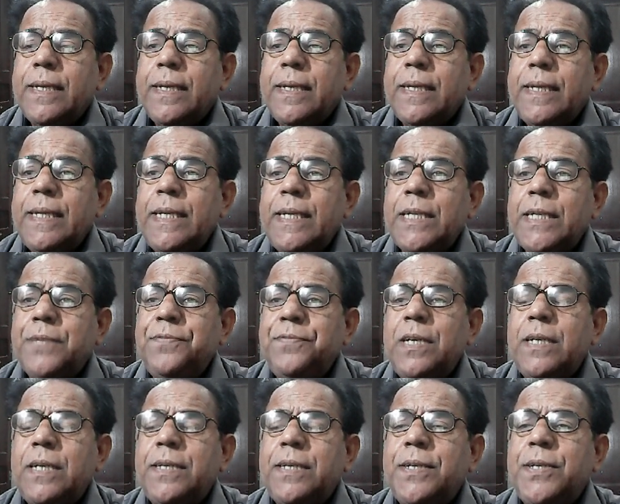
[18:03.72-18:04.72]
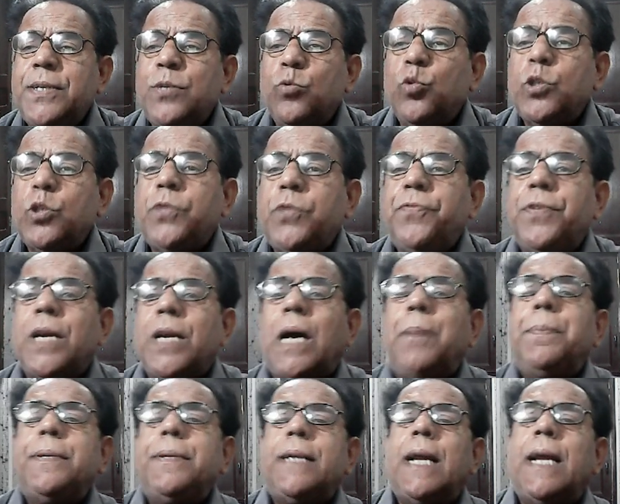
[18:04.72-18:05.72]
it will reduce
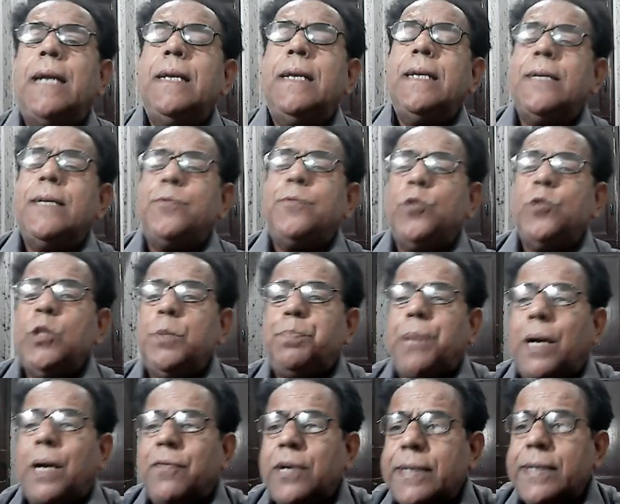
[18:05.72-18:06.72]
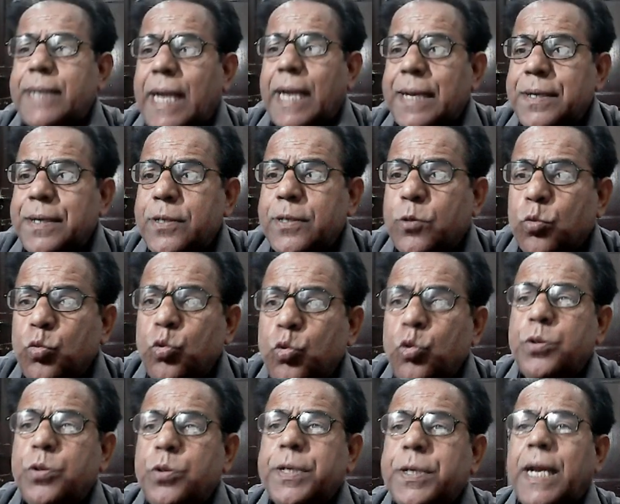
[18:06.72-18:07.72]
from 10 raised to the power 10
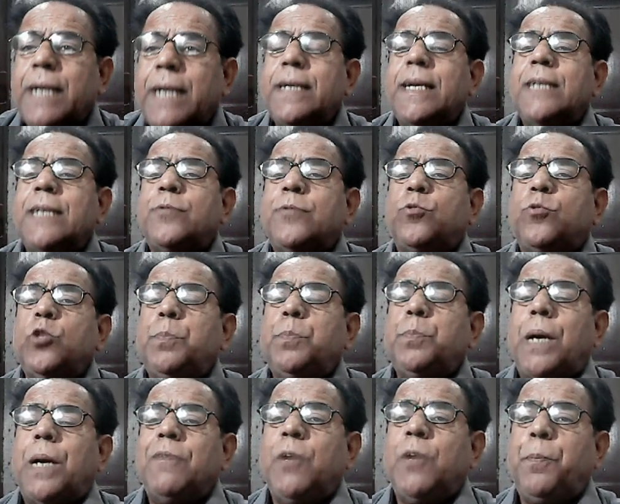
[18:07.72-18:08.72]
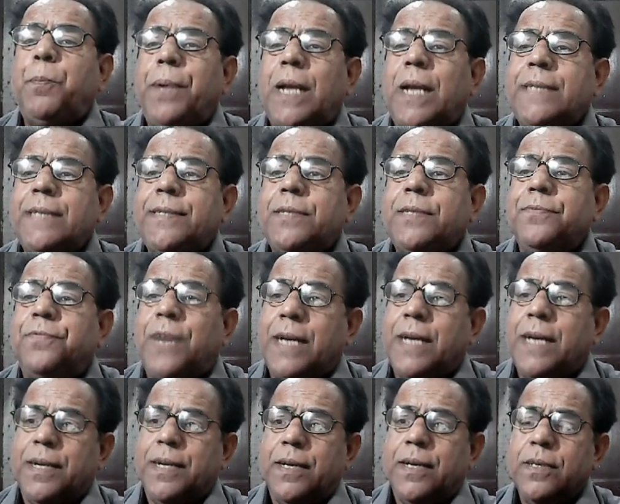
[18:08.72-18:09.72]
to 10 raised to the power plus
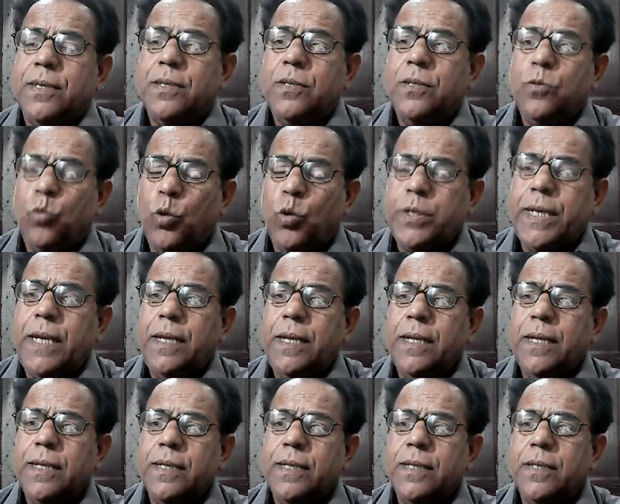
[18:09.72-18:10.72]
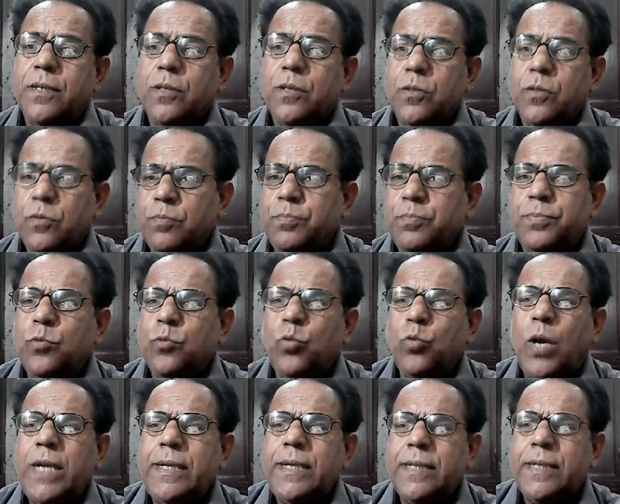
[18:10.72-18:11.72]
1. Okay, quite